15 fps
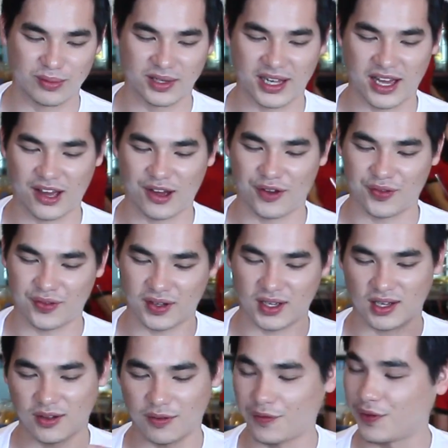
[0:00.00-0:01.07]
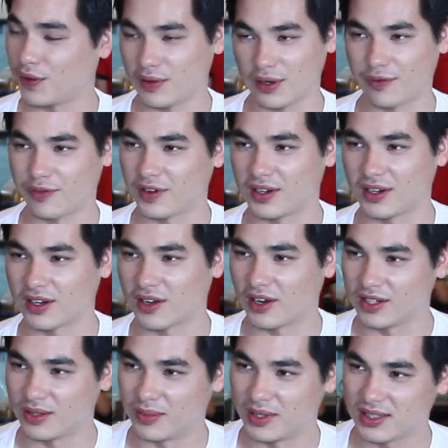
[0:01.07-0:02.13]
will have a few different
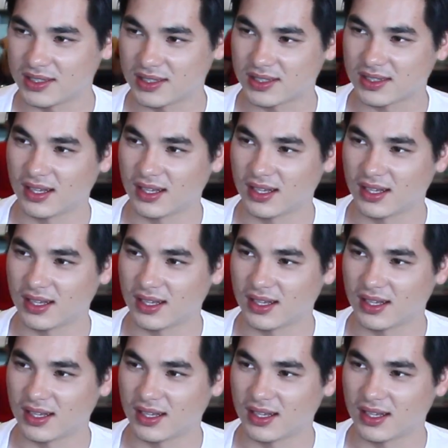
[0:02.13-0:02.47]
condiments.